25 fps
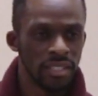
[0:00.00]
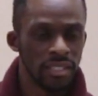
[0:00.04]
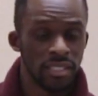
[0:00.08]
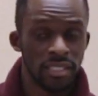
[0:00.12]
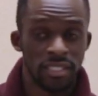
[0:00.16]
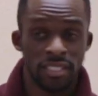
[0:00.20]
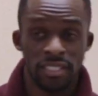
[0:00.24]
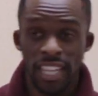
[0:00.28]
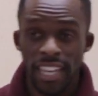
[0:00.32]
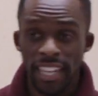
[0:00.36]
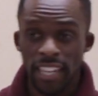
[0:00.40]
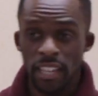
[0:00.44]

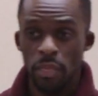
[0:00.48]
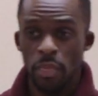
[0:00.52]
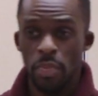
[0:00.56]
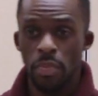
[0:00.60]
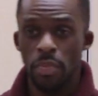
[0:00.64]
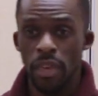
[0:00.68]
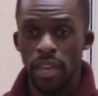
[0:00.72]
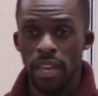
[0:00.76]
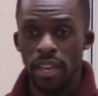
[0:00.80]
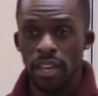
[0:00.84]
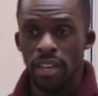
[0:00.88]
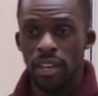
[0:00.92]

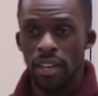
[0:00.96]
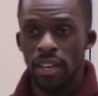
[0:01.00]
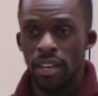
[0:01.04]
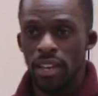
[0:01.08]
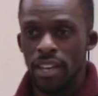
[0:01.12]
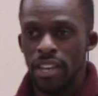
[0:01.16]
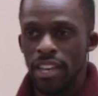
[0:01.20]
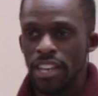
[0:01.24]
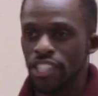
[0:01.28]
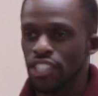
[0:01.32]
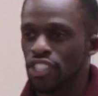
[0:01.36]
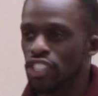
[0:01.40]
Second thing
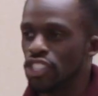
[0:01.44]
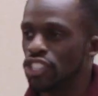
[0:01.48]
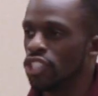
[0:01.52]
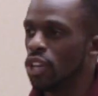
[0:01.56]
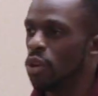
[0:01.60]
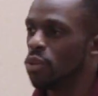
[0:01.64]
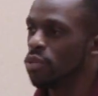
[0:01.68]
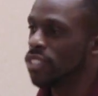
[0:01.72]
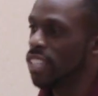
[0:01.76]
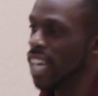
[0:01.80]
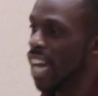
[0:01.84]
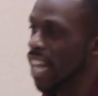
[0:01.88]
is there's
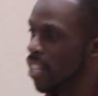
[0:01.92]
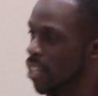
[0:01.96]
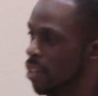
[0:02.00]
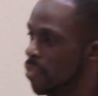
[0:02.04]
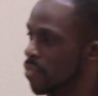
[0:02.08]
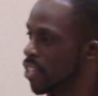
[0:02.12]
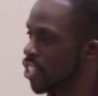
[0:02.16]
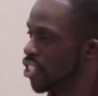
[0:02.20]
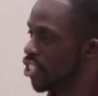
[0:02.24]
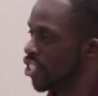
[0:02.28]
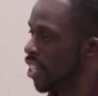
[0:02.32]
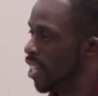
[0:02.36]
no
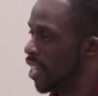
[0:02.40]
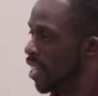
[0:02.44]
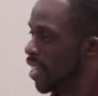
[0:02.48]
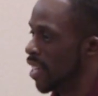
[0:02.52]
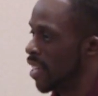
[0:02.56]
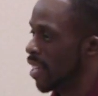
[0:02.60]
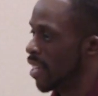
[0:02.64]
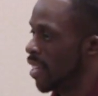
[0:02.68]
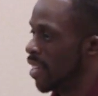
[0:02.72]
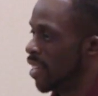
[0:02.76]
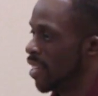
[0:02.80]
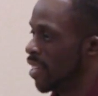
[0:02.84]
television.
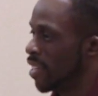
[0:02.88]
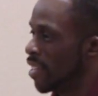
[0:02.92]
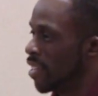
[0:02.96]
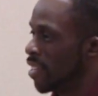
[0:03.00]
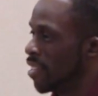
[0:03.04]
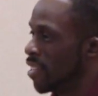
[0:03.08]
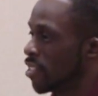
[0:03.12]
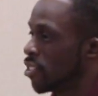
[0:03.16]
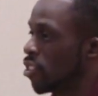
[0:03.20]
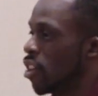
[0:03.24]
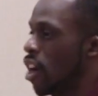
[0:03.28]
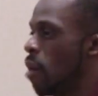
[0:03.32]

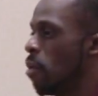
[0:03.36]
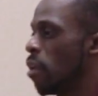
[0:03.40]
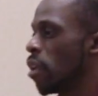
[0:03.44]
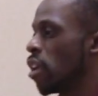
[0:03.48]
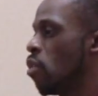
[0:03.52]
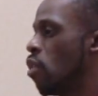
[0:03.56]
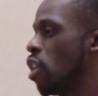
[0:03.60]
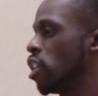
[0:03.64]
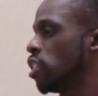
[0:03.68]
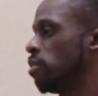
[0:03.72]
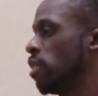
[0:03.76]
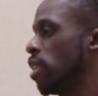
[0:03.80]
So how am I going
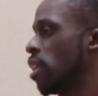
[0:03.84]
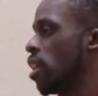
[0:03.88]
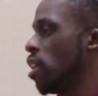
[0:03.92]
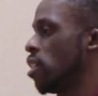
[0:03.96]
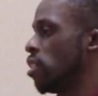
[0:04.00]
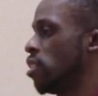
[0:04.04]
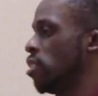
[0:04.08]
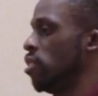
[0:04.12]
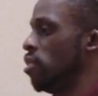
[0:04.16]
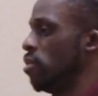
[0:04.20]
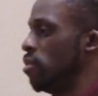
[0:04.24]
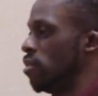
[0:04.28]
to watch my
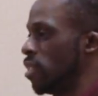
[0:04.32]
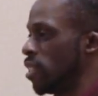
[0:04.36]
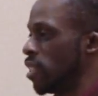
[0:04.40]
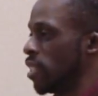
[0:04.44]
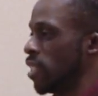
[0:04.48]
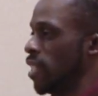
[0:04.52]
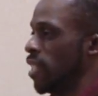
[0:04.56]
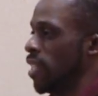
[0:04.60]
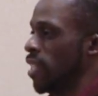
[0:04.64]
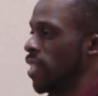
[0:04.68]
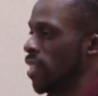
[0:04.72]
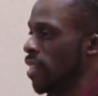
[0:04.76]
cartoons?
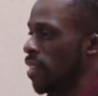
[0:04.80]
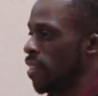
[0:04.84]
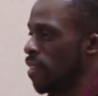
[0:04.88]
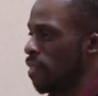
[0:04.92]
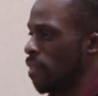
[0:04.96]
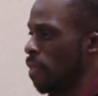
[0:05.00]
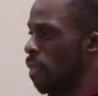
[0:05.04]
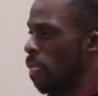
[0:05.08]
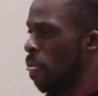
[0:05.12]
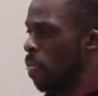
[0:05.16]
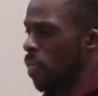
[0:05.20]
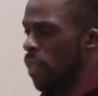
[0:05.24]

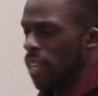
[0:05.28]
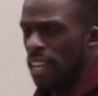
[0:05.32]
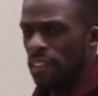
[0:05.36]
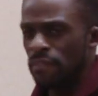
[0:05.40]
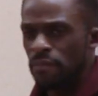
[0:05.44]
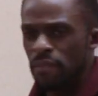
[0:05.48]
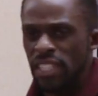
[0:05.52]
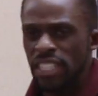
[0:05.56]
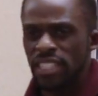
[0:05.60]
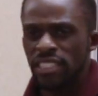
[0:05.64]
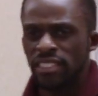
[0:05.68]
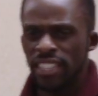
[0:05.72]
They
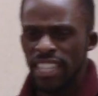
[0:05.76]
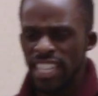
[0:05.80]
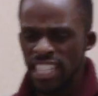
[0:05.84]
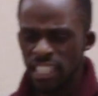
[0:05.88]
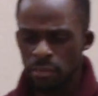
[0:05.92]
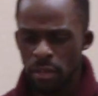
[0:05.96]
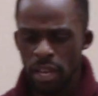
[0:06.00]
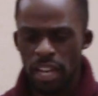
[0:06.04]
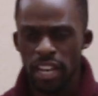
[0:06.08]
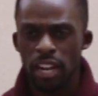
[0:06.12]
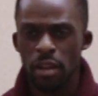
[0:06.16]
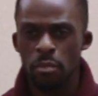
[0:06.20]
got these
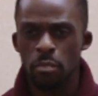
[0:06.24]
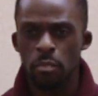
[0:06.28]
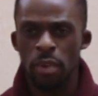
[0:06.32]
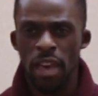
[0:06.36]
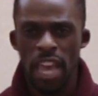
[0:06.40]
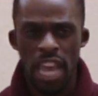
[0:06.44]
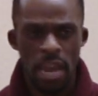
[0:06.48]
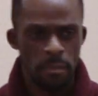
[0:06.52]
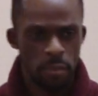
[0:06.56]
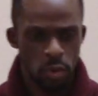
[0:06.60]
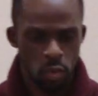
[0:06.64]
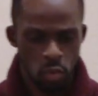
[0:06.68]
things made out of
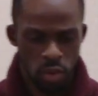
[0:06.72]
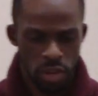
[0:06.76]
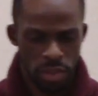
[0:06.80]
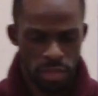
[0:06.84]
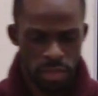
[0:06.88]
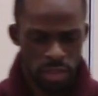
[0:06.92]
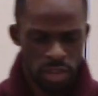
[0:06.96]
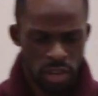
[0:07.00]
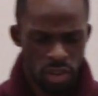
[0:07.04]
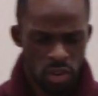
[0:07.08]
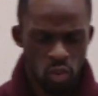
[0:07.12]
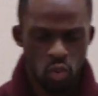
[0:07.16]
paper
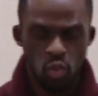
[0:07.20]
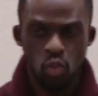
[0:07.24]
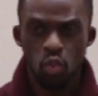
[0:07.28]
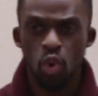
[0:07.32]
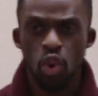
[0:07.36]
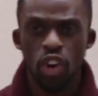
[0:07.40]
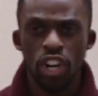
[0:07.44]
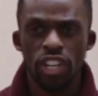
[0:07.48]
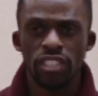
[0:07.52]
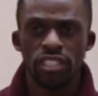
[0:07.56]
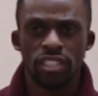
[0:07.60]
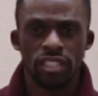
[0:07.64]
with
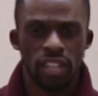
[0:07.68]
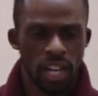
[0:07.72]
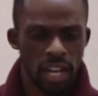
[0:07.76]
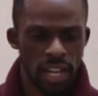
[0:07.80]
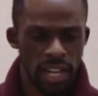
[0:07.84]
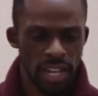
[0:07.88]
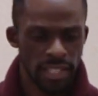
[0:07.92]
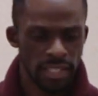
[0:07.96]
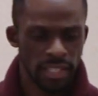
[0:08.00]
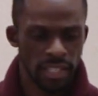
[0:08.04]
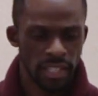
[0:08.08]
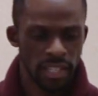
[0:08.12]
words on
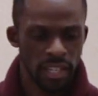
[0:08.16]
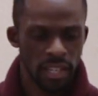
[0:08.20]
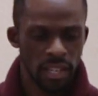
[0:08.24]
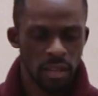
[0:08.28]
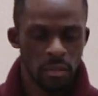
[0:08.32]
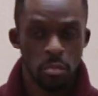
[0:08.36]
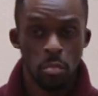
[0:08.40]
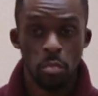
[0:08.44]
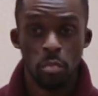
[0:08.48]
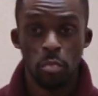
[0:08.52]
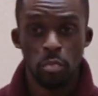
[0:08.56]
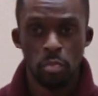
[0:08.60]
it.
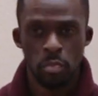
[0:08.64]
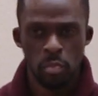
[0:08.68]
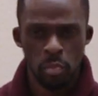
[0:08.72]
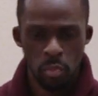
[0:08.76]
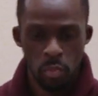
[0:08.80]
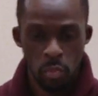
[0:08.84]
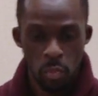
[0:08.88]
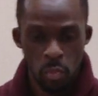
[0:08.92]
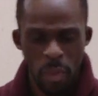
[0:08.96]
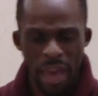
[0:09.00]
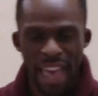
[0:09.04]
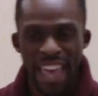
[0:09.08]

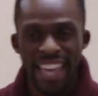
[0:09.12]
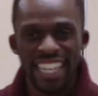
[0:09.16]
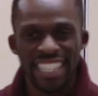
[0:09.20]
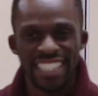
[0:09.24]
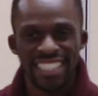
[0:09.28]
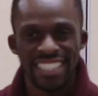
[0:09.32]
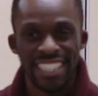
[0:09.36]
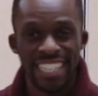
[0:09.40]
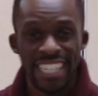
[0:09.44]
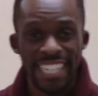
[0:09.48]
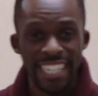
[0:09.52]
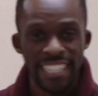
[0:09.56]

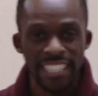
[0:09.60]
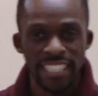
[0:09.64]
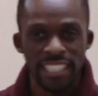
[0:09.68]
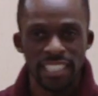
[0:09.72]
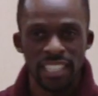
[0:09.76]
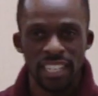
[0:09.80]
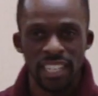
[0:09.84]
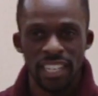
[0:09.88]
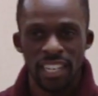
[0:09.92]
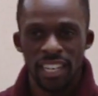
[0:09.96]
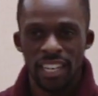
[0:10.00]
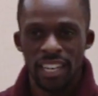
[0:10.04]

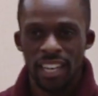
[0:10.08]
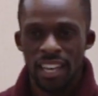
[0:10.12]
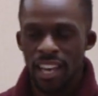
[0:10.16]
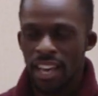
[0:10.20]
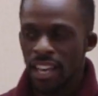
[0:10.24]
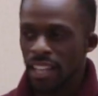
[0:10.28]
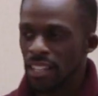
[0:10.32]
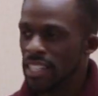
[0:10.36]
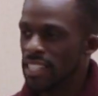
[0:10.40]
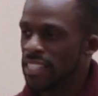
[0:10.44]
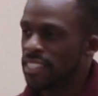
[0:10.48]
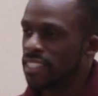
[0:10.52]
Magazines?
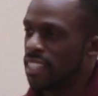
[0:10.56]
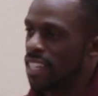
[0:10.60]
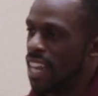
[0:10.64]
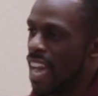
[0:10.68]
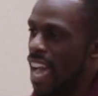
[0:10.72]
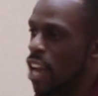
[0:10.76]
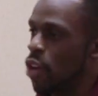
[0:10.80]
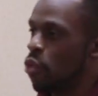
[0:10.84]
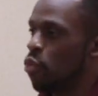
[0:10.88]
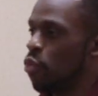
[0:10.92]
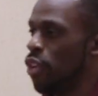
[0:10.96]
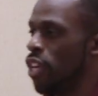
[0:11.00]
Listen,
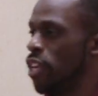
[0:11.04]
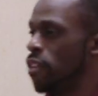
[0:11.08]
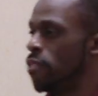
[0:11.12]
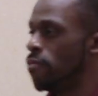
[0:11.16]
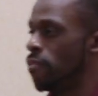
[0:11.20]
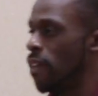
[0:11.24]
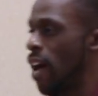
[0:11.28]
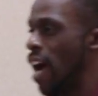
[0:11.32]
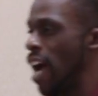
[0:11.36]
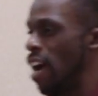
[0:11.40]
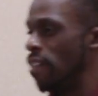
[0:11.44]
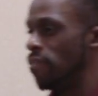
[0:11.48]
I read
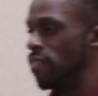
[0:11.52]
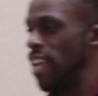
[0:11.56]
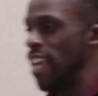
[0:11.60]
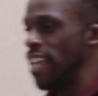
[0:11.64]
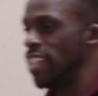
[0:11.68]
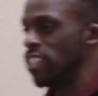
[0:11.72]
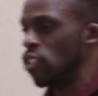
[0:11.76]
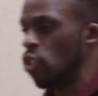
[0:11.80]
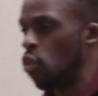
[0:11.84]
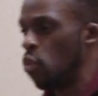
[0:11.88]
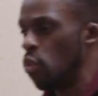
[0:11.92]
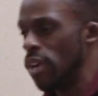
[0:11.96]
5
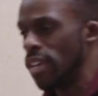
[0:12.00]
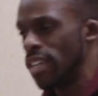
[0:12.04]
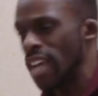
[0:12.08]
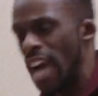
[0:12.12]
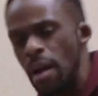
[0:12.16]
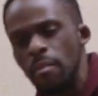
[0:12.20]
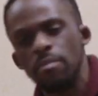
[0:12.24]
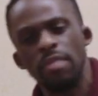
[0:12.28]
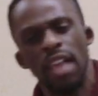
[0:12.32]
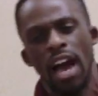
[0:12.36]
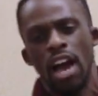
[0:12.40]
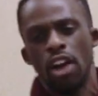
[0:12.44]
days a week.
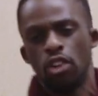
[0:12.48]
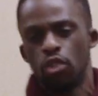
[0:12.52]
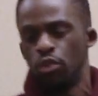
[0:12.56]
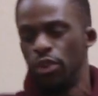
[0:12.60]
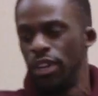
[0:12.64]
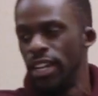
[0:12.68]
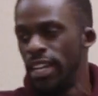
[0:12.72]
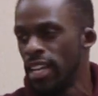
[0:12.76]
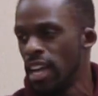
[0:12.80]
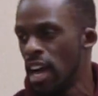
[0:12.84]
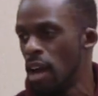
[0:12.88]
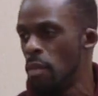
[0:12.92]
I'm not
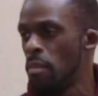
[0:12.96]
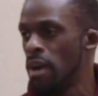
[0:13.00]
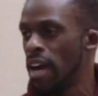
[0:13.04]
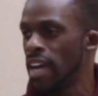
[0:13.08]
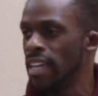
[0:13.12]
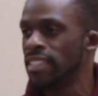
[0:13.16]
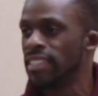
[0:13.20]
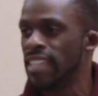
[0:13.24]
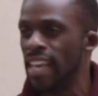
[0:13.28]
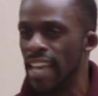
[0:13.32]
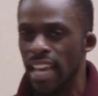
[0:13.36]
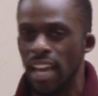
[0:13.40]
reading on
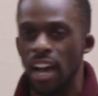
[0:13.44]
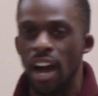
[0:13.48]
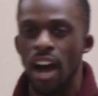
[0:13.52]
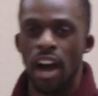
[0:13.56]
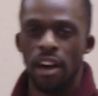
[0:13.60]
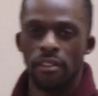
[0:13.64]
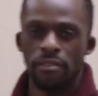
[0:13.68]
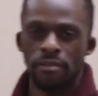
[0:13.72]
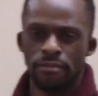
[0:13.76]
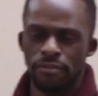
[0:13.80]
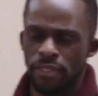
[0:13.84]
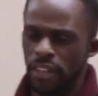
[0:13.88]
my day
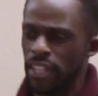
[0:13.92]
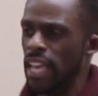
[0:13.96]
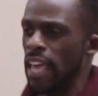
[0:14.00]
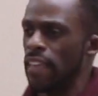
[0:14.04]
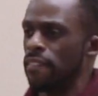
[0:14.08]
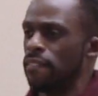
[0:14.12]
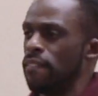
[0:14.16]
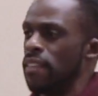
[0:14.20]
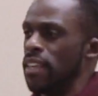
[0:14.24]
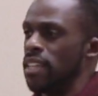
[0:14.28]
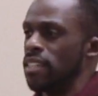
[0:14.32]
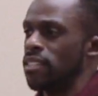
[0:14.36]
off.
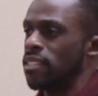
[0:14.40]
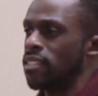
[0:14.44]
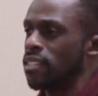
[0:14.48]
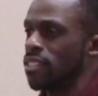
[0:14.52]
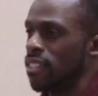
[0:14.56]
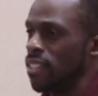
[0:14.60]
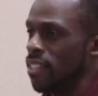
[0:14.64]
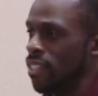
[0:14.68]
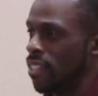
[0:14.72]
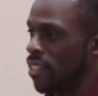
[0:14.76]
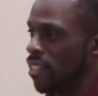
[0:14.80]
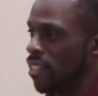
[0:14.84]
Forget this.